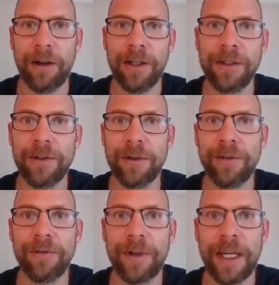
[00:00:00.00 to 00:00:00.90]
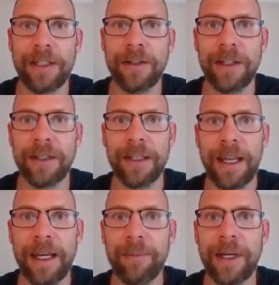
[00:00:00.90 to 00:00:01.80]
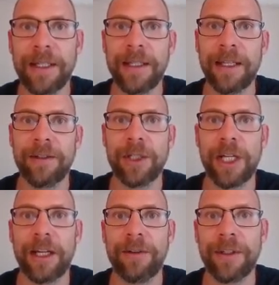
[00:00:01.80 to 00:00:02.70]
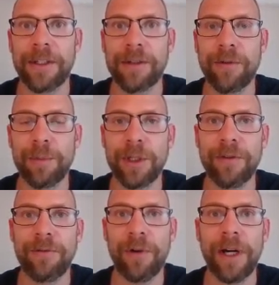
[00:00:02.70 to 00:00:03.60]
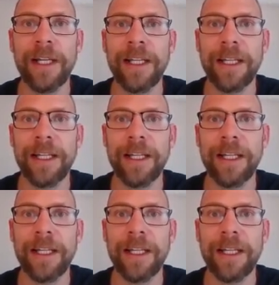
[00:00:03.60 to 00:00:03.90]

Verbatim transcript: Also, don't forget to hit the like button and to check out the description for